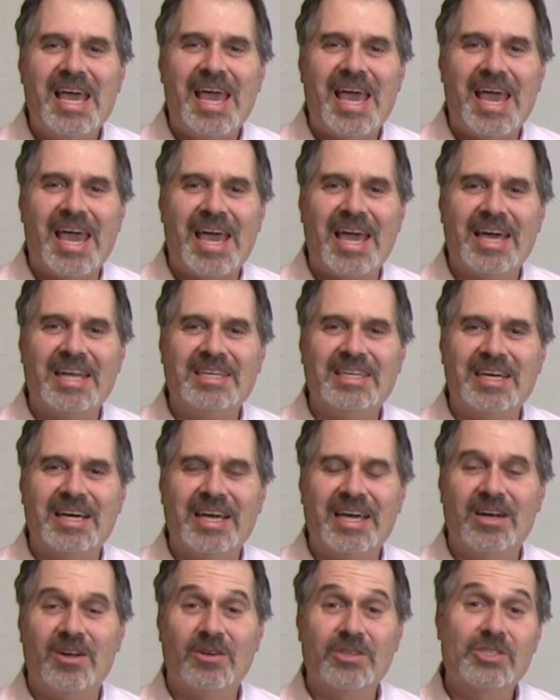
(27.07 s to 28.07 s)
And, uh,
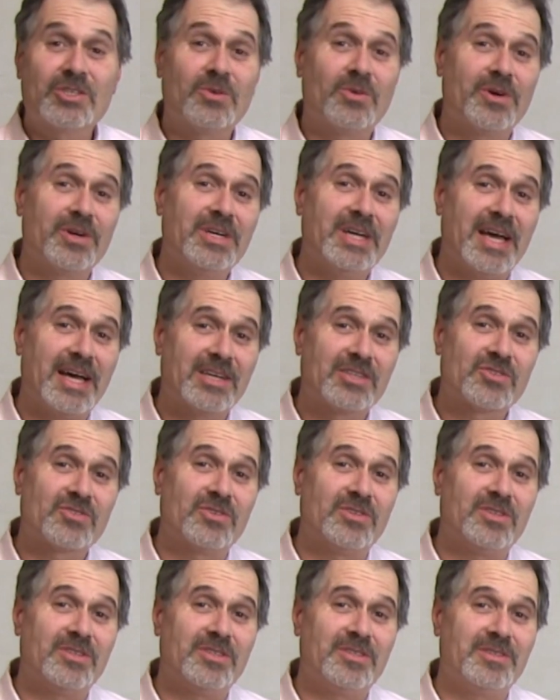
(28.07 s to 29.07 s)
and also our
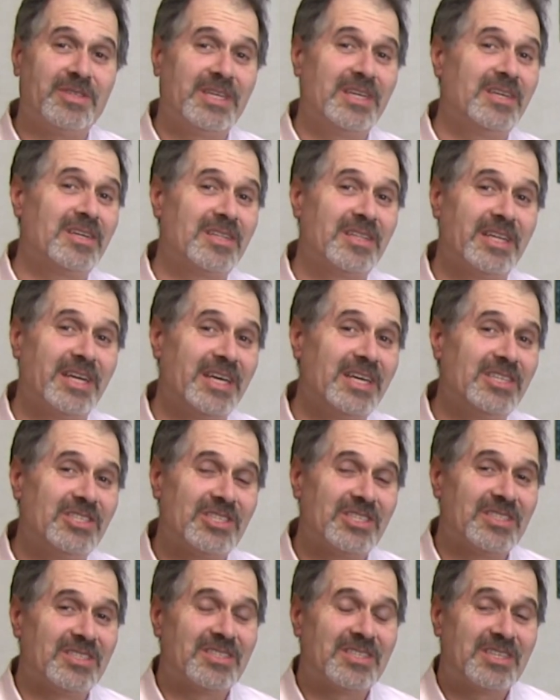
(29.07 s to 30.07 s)
natural
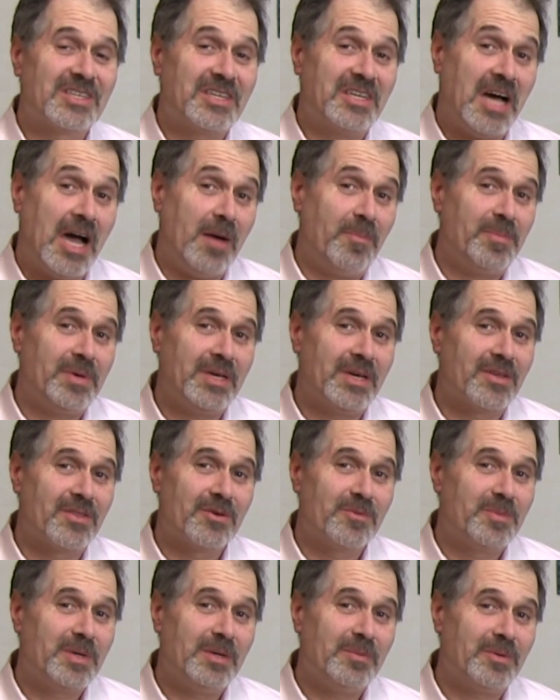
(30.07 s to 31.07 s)
inclinations to copy other
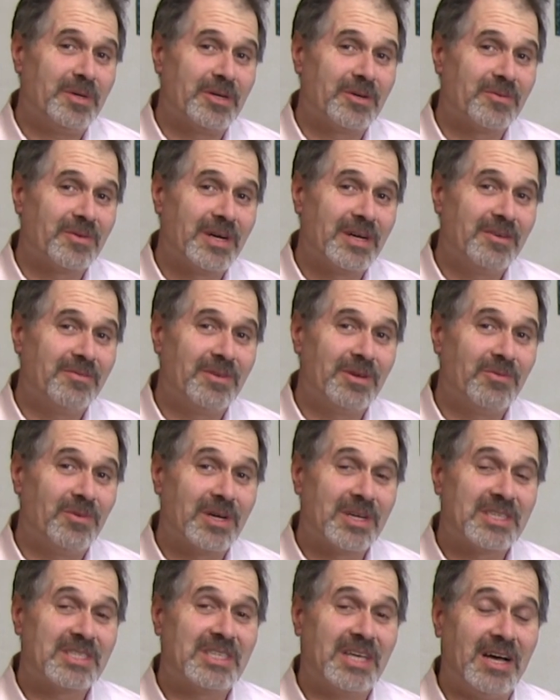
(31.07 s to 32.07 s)
people, right? We
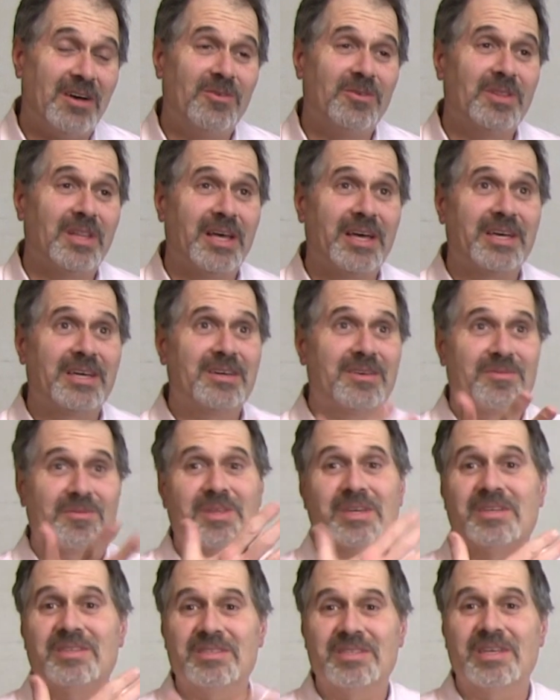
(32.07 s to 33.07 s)
want to sound like
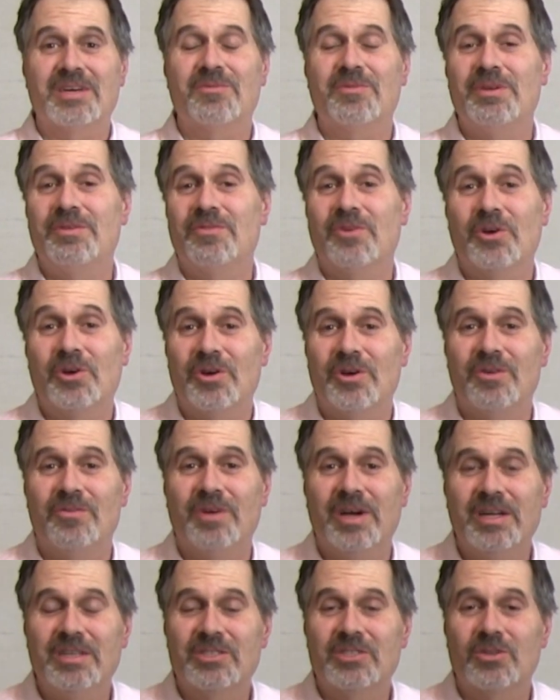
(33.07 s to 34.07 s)
things that we've heard,
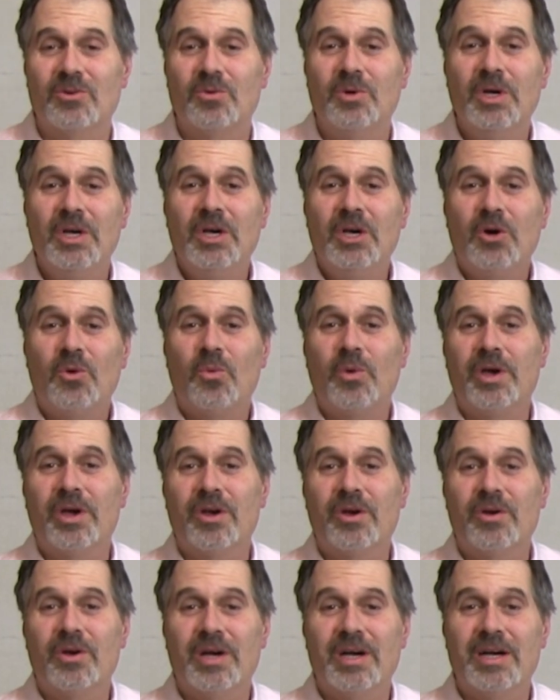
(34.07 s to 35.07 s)
right? So
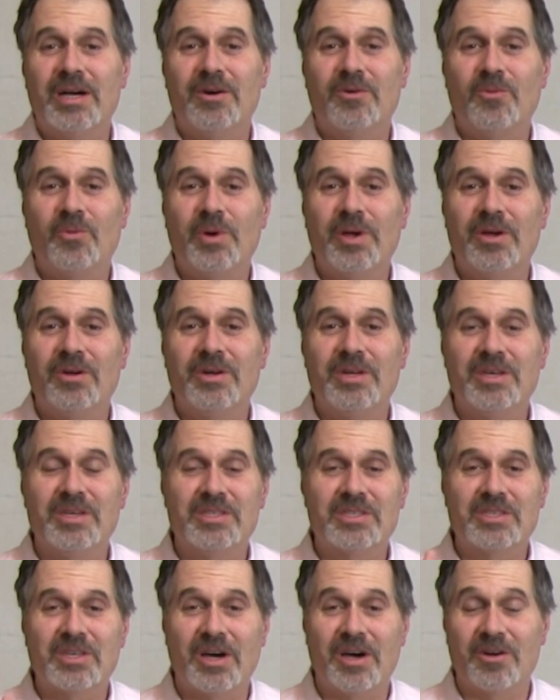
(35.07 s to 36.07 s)
where, uh, where
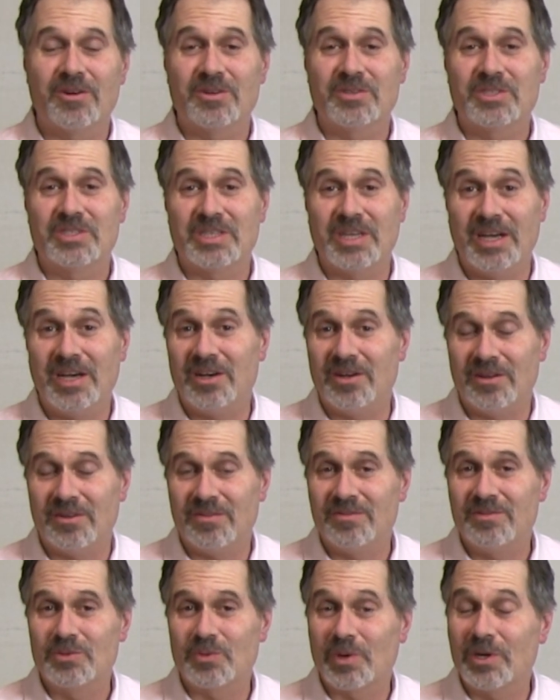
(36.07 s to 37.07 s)
does
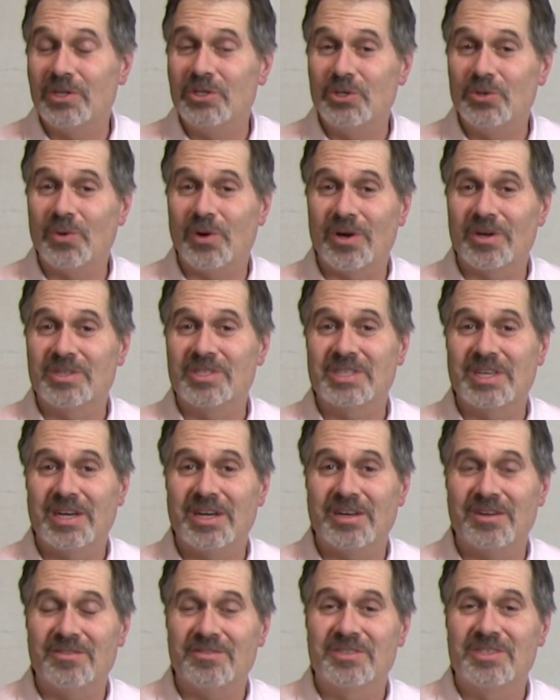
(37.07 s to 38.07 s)
ourselves, where do
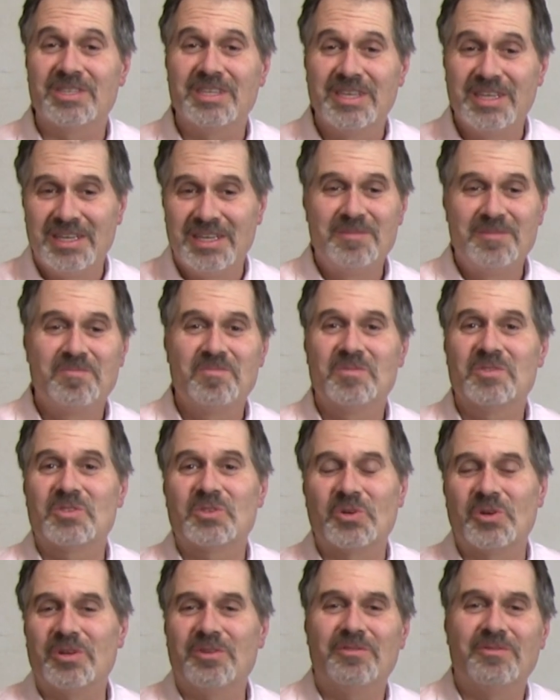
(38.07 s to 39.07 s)
ourselves
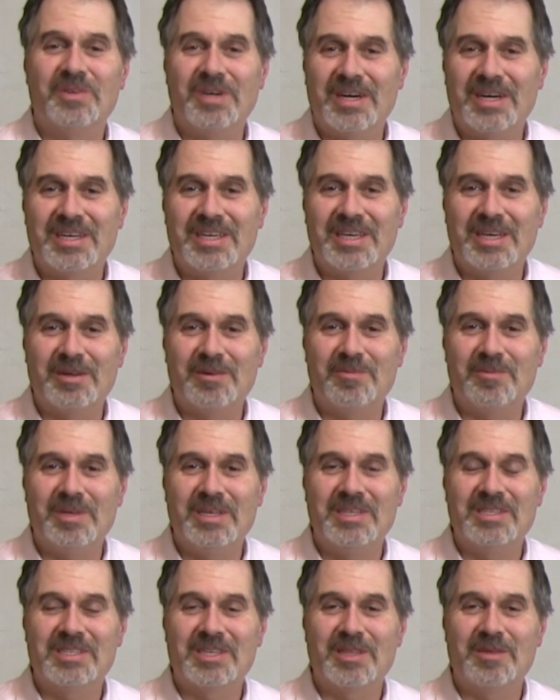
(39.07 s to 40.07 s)
sort of uh, get
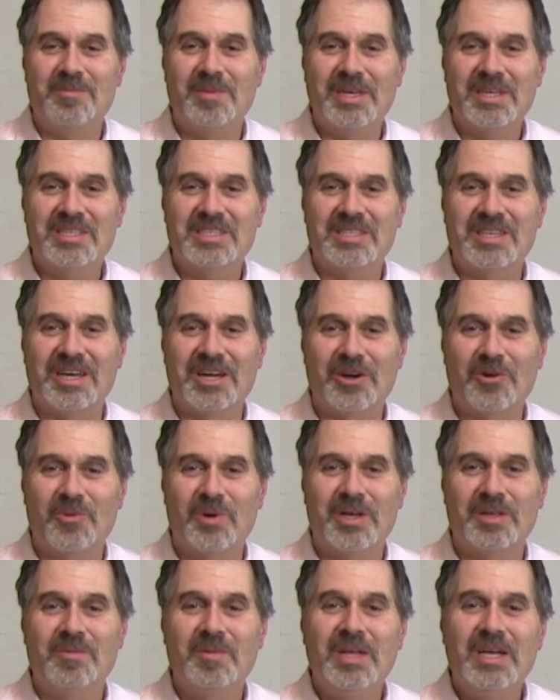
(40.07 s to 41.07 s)
into the mix there?
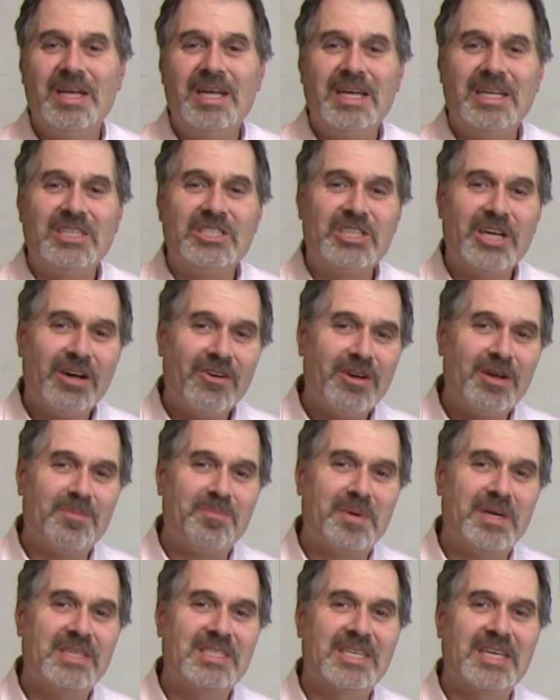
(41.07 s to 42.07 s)
Well, Jarrett
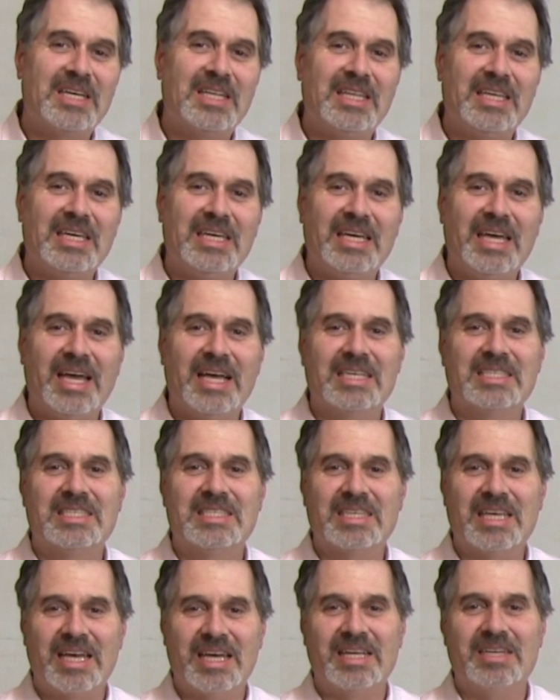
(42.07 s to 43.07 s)
basically has
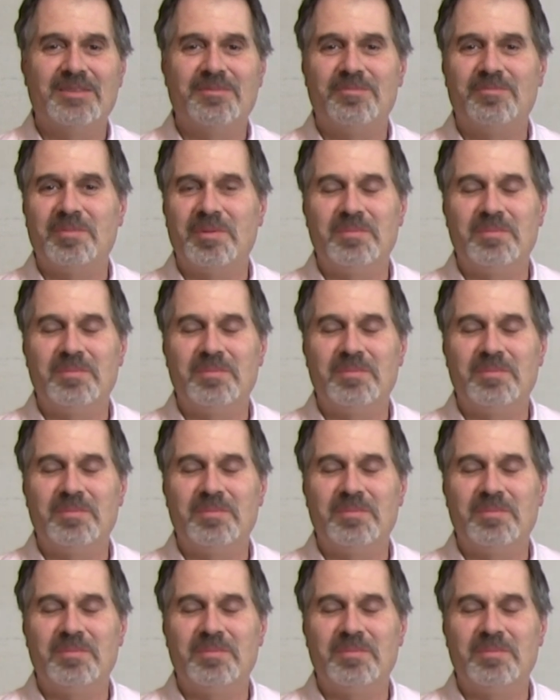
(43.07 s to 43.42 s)
said,